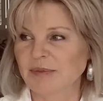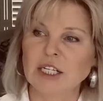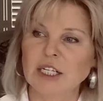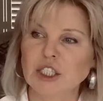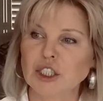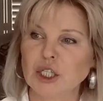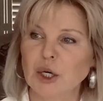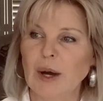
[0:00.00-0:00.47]

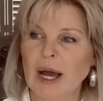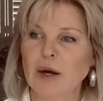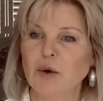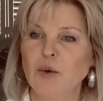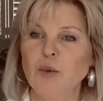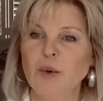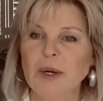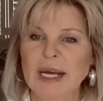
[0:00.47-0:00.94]
So I
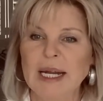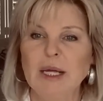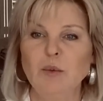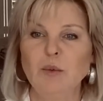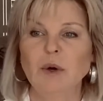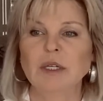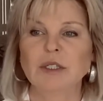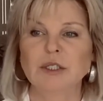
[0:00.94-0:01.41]
really
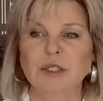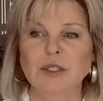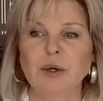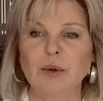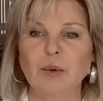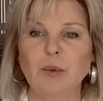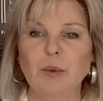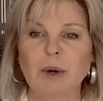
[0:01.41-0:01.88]
want to
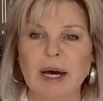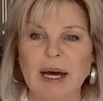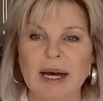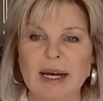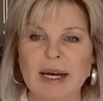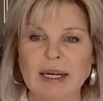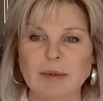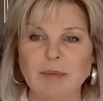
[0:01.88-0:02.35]
know
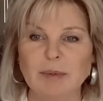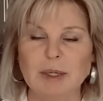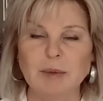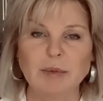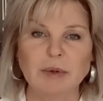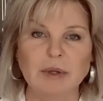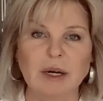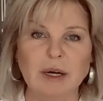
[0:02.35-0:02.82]
why
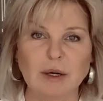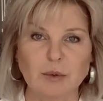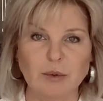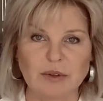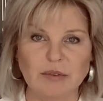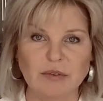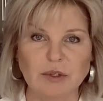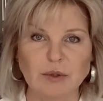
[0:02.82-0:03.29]
people are
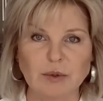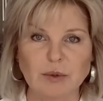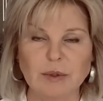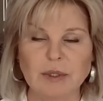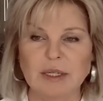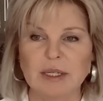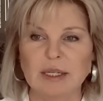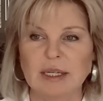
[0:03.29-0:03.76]
with you.
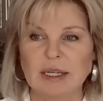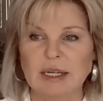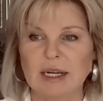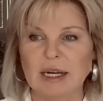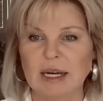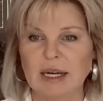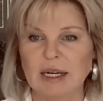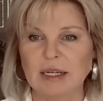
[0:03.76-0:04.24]

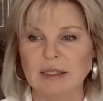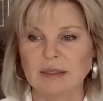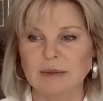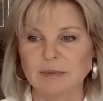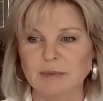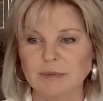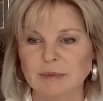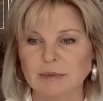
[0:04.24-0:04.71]
Um,
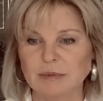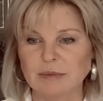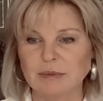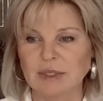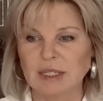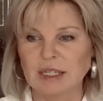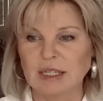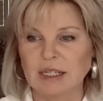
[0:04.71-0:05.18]

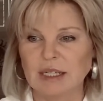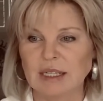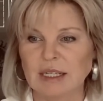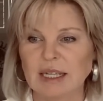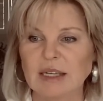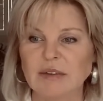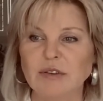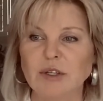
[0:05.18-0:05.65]

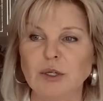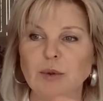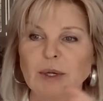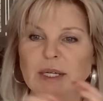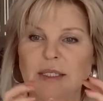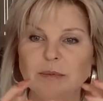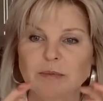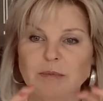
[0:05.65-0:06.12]
give you
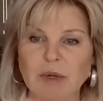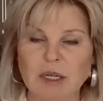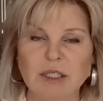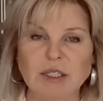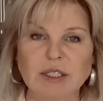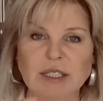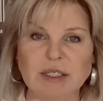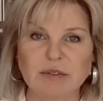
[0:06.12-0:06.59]
as
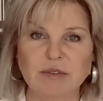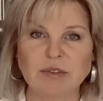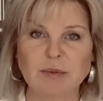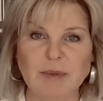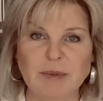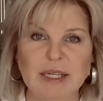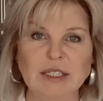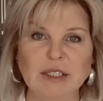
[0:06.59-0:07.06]
much
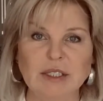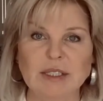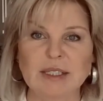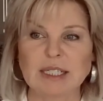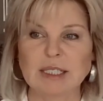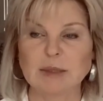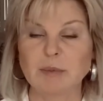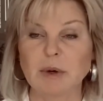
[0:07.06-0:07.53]
information
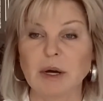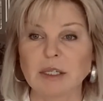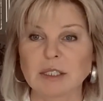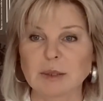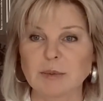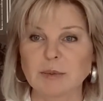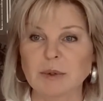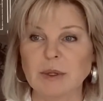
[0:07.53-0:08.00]
as
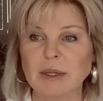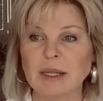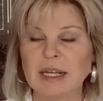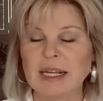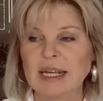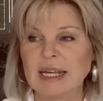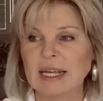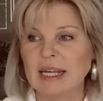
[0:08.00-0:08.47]
possible.
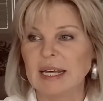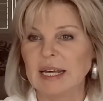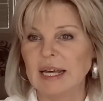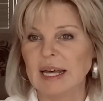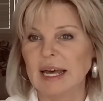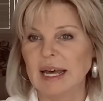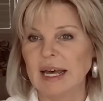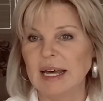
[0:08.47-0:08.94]

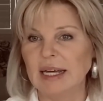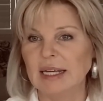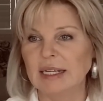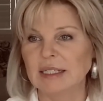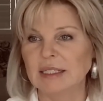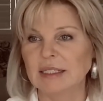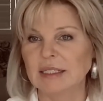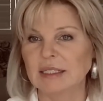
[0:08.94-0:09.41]

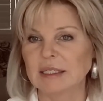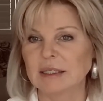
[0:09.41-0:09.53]
And